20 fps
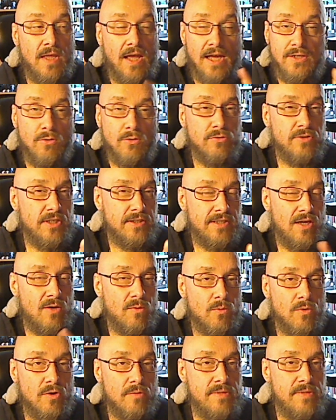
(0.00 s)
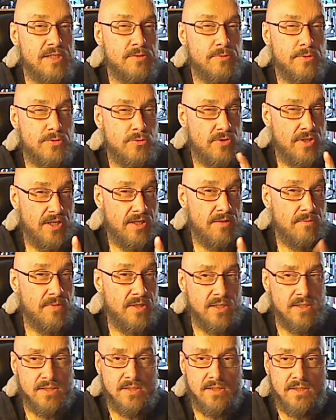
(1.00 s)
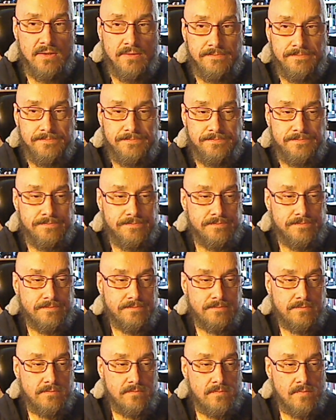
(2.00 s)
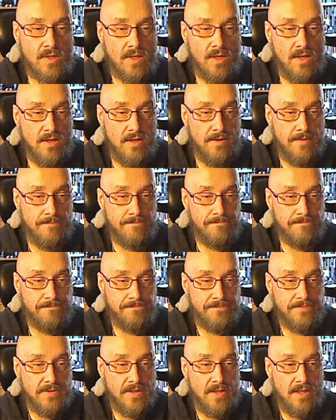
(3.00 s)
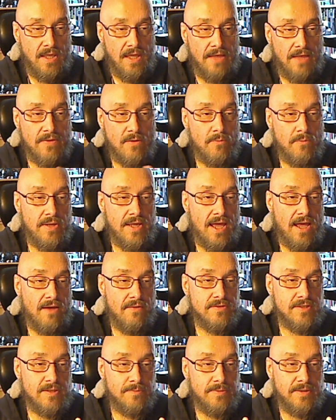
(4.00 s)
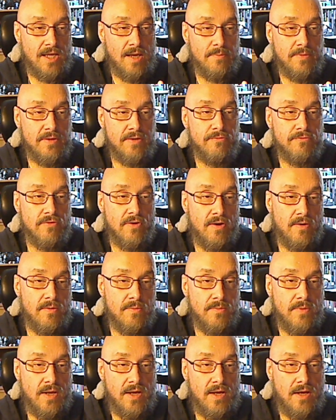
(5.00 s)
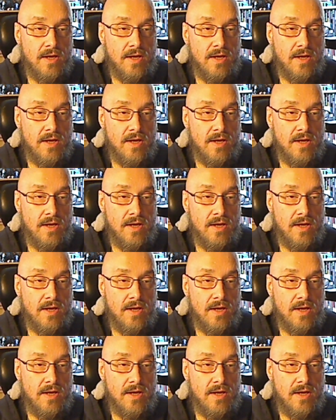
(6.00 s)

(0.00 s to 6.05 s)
"I don't think that word means what you think it means." And then we have something coming from,